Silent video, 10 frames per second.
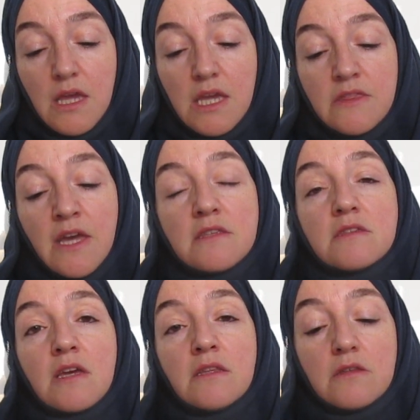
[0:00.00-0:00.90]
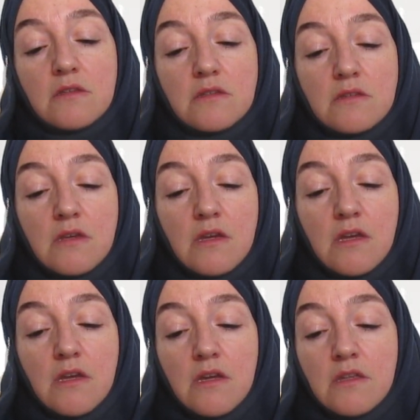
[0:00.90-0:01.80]
In that sense,
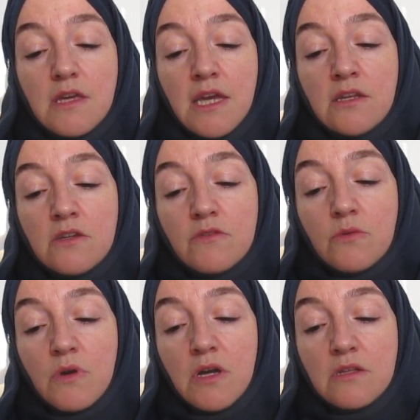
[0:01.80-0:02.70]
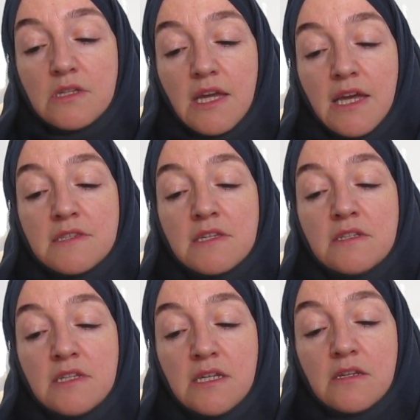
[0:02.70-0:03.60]
the end of the world has
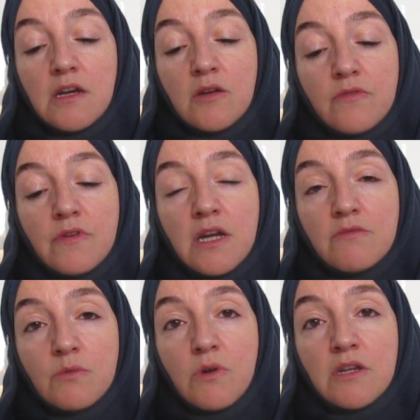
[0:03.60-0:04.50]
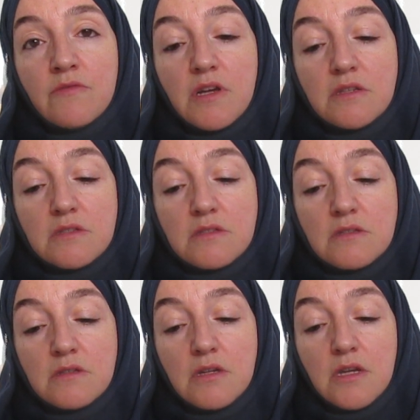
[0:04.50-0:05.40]
indeed come for every one of us,
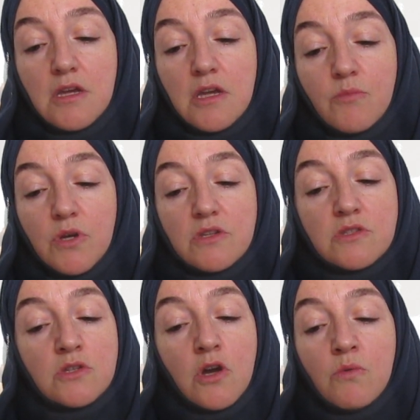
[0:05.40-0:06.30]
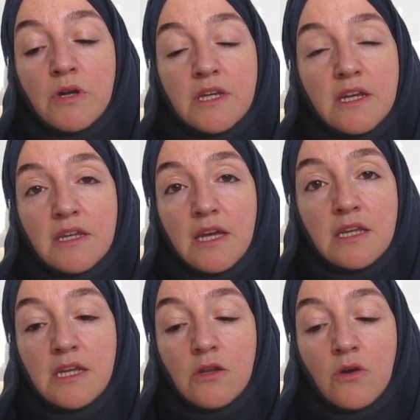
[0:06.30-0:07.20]
because no one can
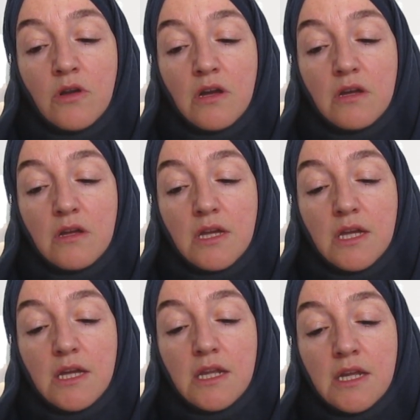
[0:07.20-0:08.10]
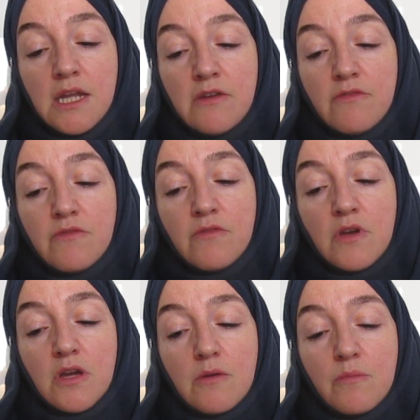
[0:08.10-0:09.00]
any longer live
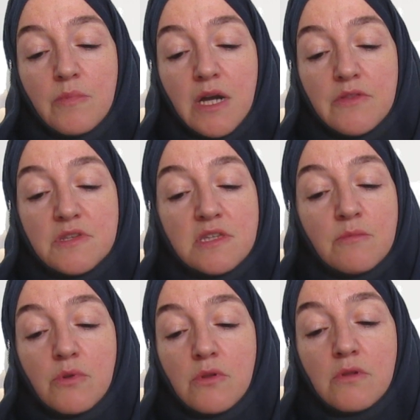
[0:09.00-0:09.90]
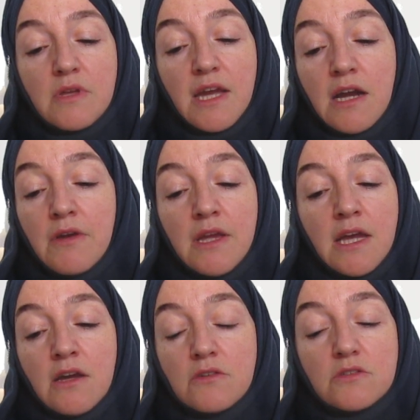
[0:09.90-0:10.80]
by the simple carrying
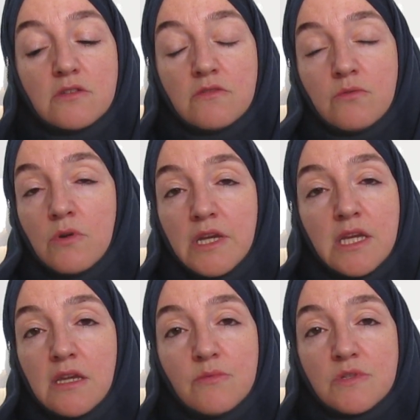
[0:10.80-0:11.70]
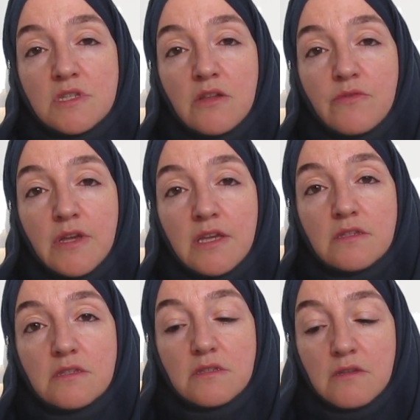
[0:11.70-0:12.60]
out of what he himself
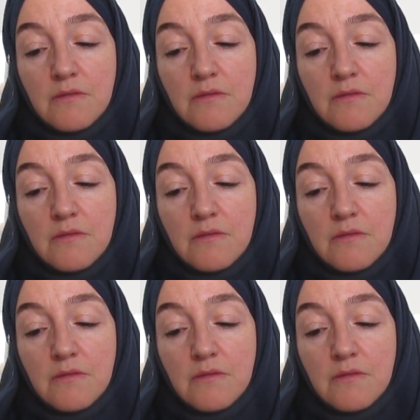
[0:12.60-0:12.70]
is.